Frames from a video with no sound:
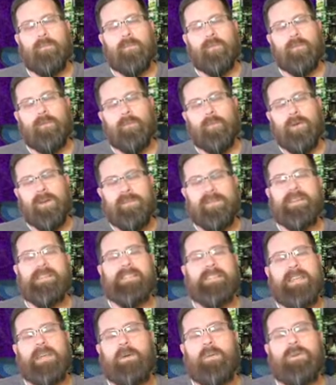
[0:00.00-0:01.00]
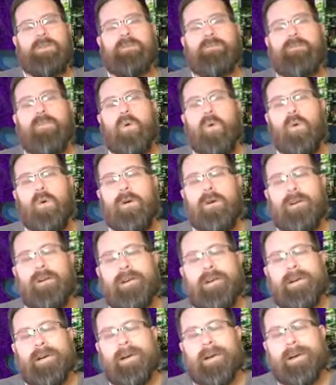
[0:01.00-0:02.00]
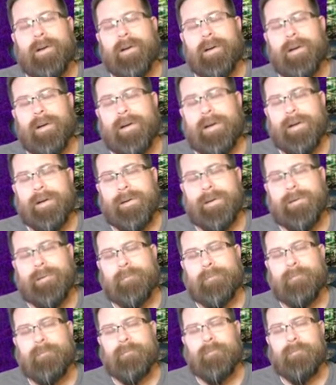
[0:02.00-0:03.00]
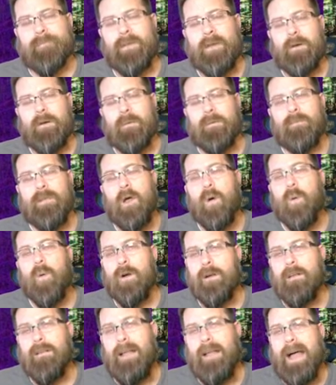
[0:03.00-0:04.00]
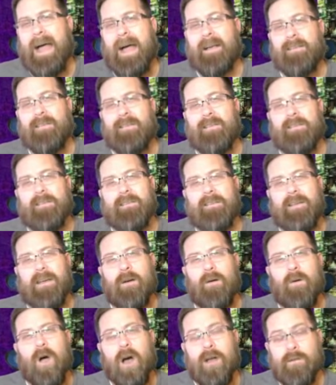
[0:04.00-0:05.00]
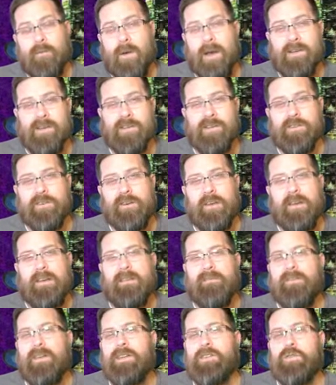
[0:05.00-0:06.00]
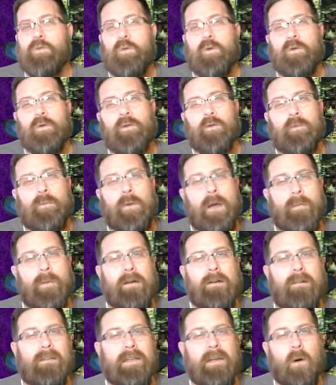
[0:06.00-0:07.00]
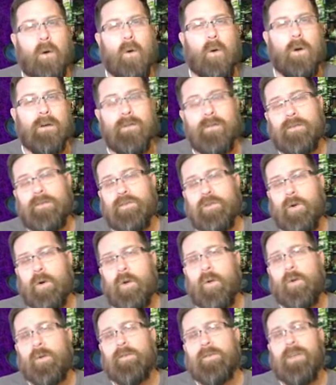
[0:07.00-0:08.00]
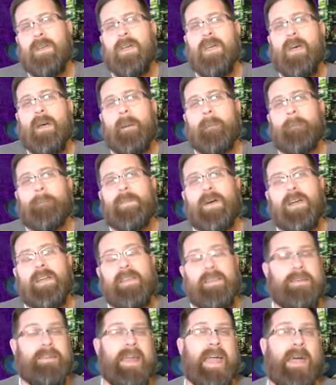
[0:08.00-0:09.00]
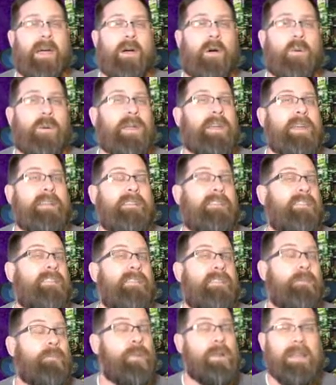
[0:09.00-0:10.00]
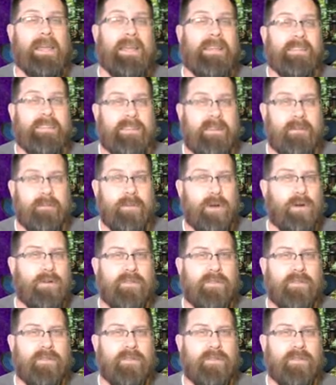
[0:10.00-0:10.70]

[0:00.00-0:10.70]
previously it was more lower class, unregistered individuals, primarily orcs and trolls. But now it's the place to move